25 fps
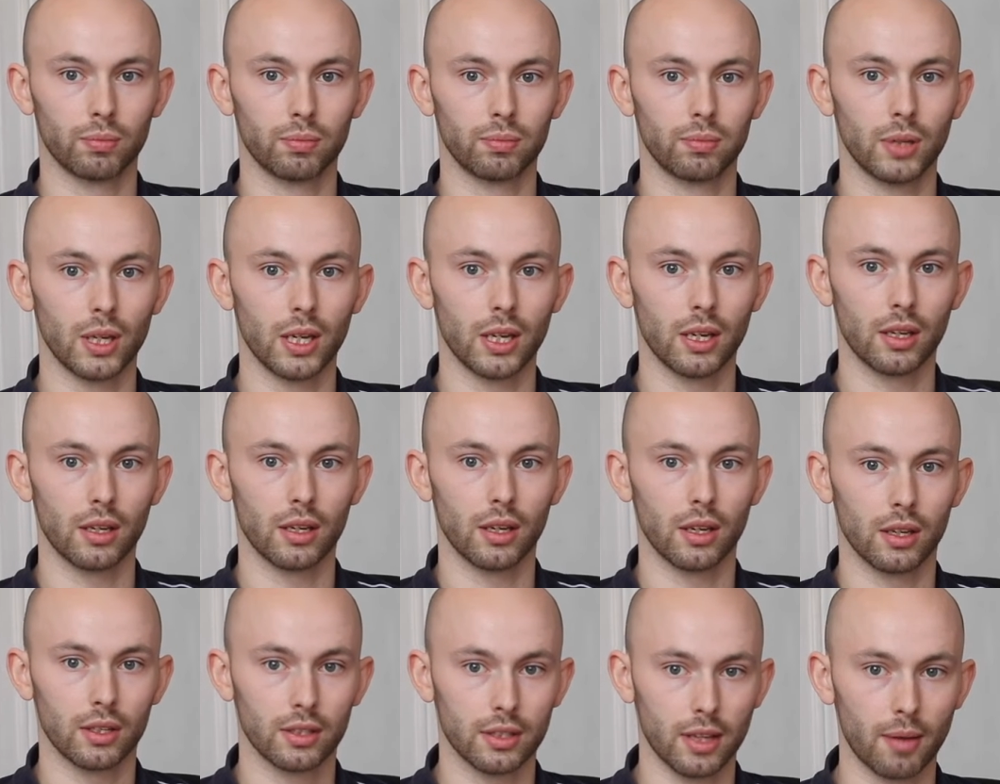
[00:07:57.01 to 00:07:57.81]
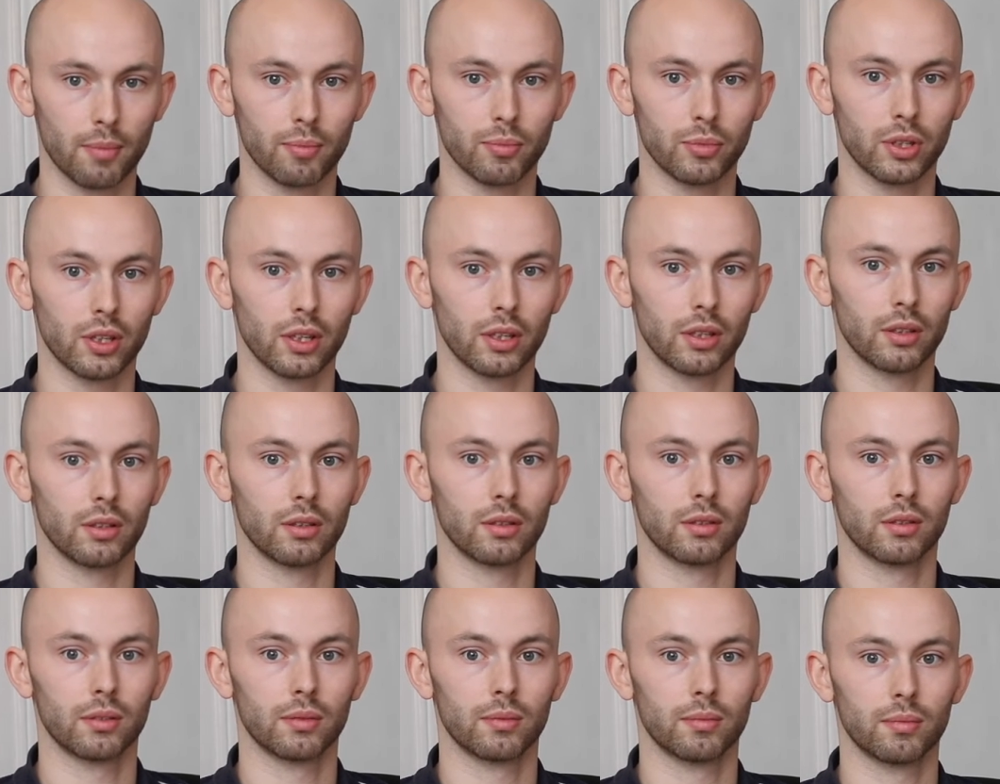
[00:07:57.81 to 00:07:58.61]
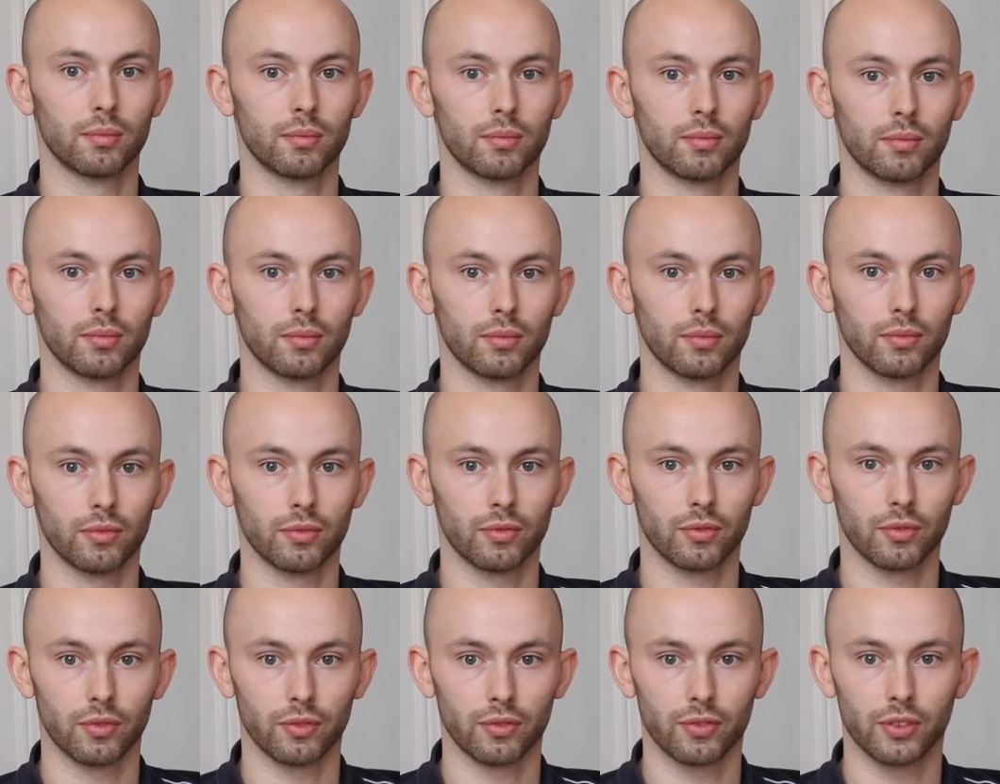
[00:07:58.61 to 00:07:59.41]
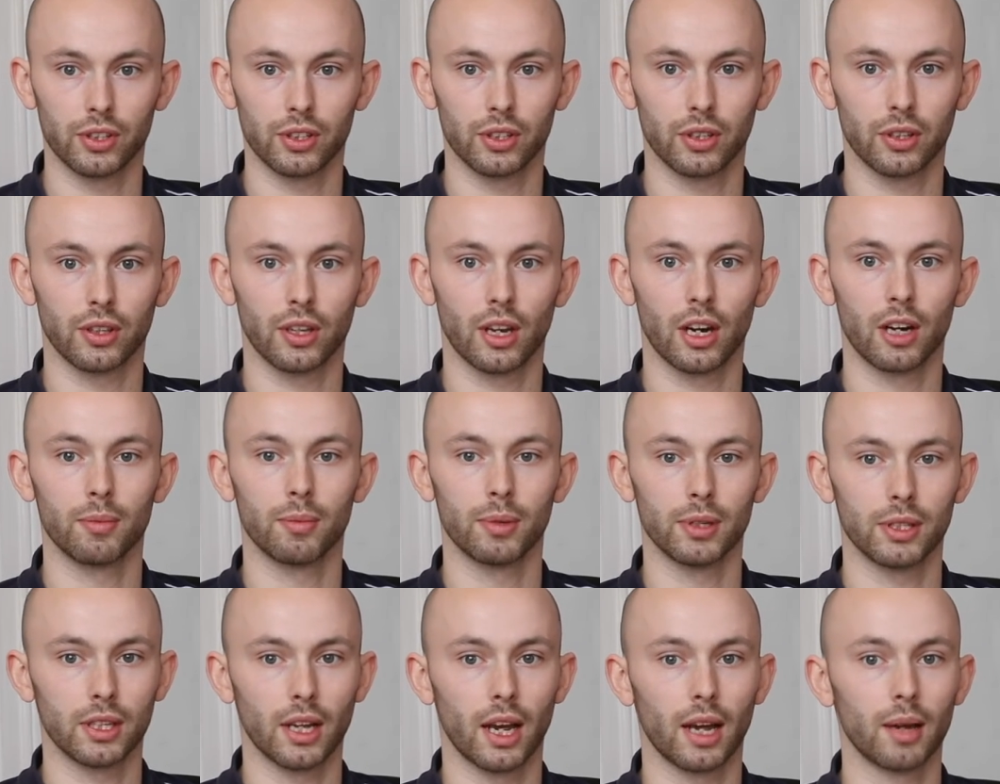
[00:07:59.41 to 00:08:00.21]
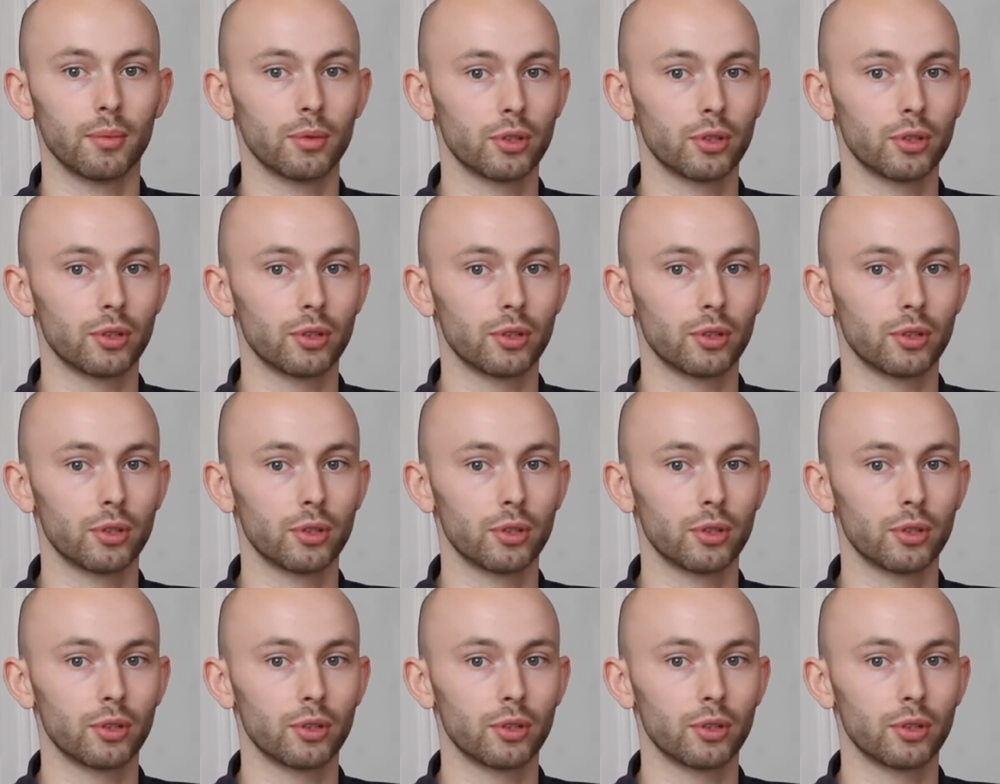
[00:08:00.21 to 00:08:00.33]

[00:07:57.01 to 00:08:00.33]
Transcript: be attempting physiotherapy type